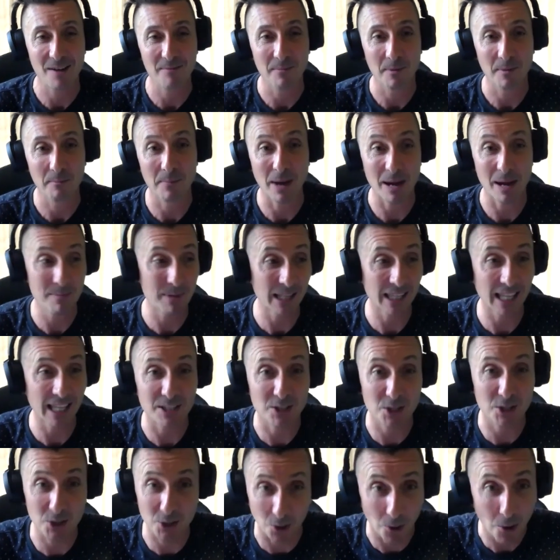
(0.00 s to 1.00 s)
Maybe they
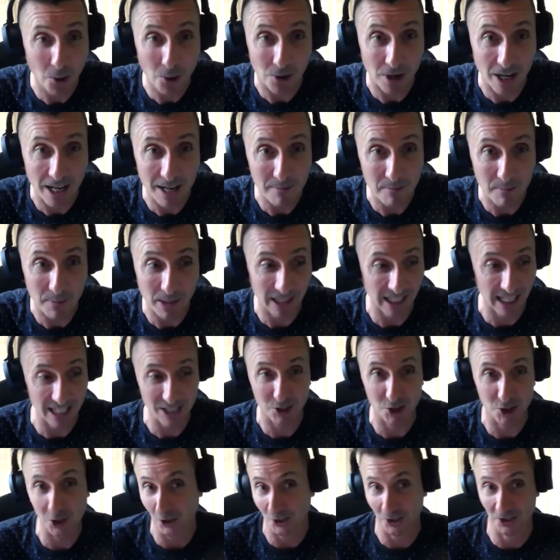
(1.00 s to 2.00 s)
saw it, but they
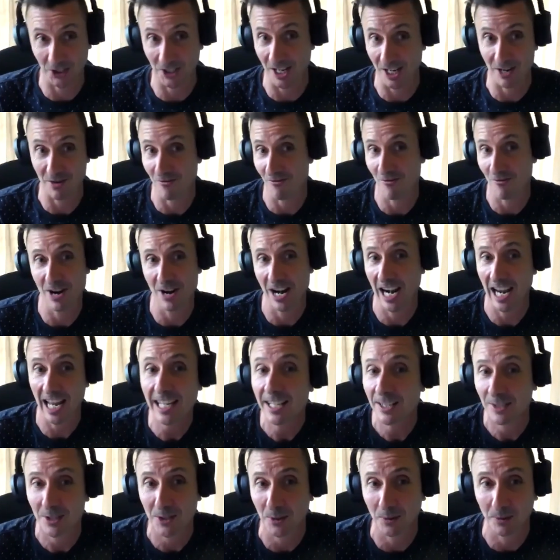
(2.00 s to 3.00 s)
just didn't
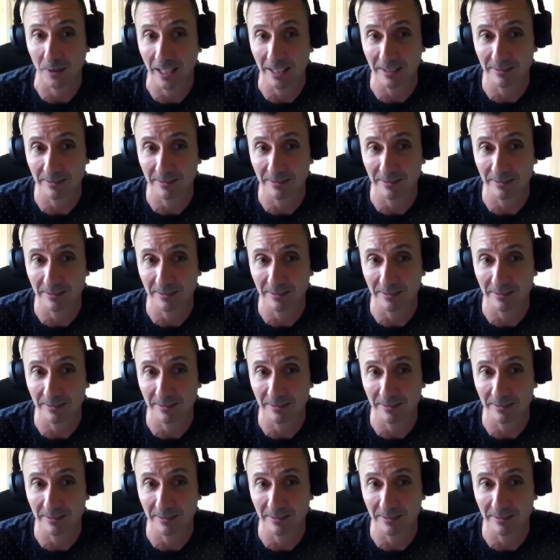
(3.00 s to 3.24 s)
relate to it.